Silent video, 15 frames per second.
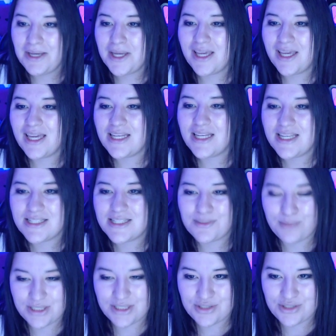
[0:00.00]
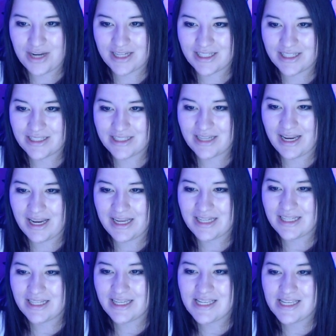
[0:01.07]
And he is a wind dragon,
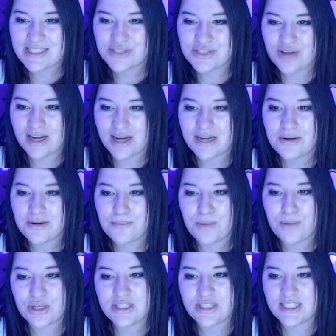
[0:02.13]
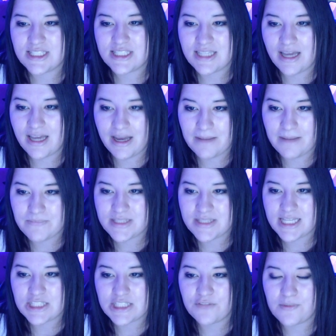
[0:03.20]
and he's a dragon who births
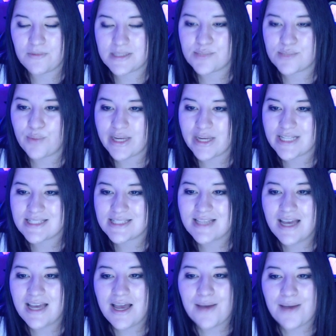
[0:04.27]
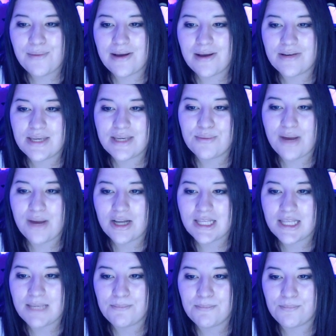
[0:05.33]
disaster from his wings. While he
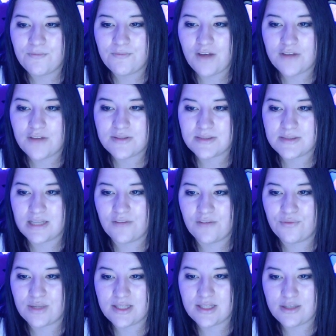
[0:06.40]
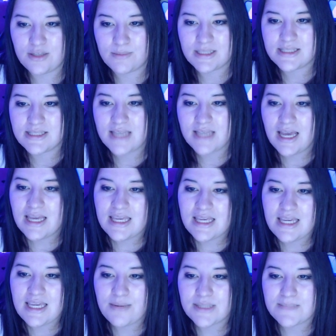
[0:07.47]
rarely involves himself with humans,
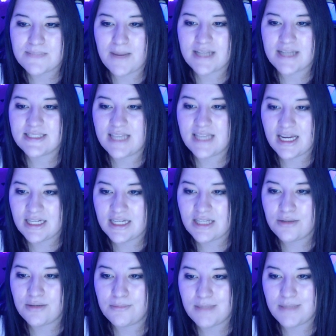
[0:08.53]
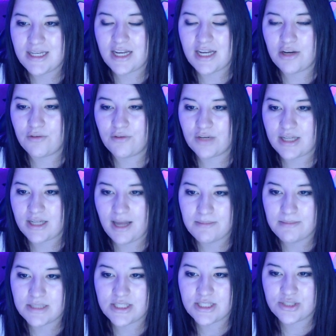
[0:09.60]
he respects any who meet and
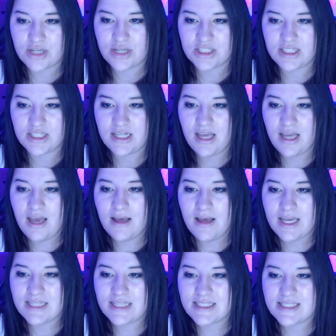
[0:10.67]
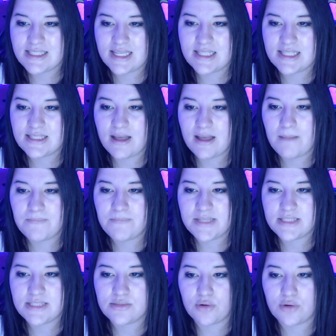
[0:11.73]
overcome the destruction and disease
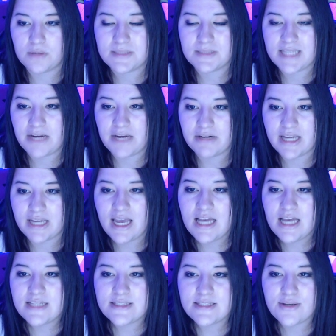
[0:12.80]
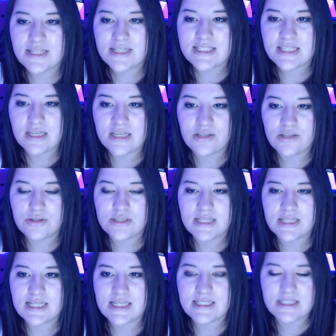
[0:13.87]
his storms carry. So his skills
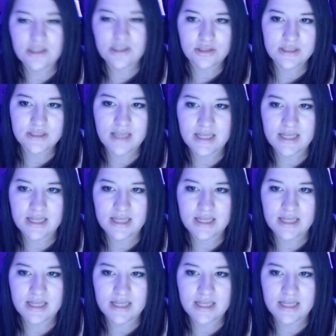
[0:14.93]
is deals